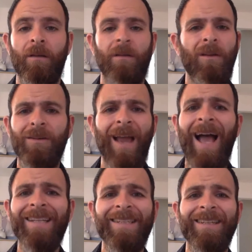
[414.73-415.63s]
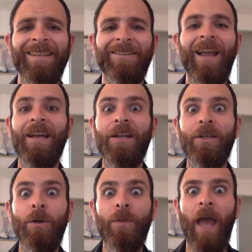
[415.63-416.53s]
No, you're not. You're not going to
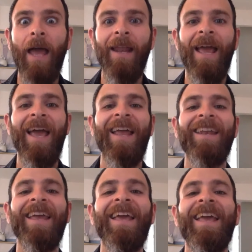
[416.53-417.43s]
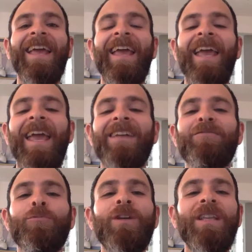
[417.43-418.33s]
do that. And it's
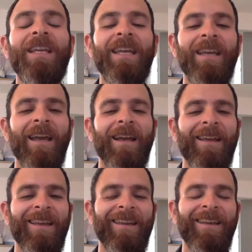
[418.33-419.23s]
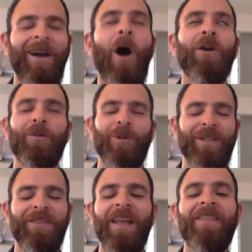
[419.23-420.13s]
really honorable to
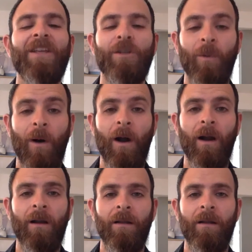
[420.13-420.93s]
think that you are,